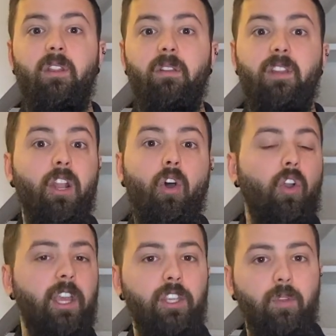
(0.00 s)
the
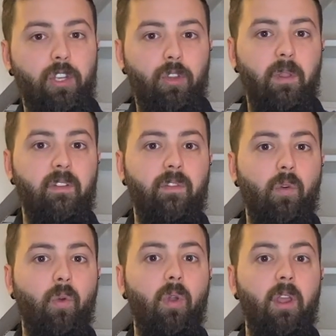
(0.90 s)
longer you can do it
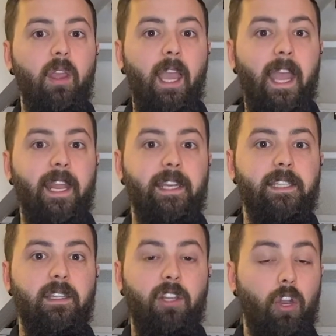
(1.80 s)
for, and
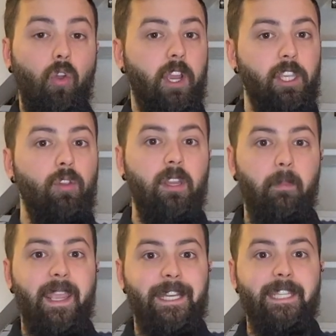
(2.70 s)
the longer you can
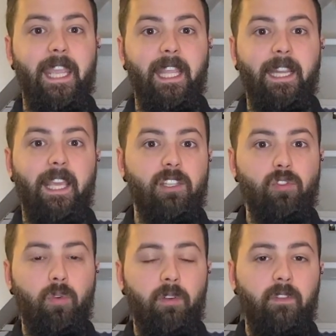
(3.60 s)
maintain that
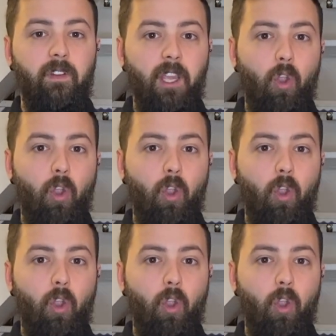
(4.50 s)
sort of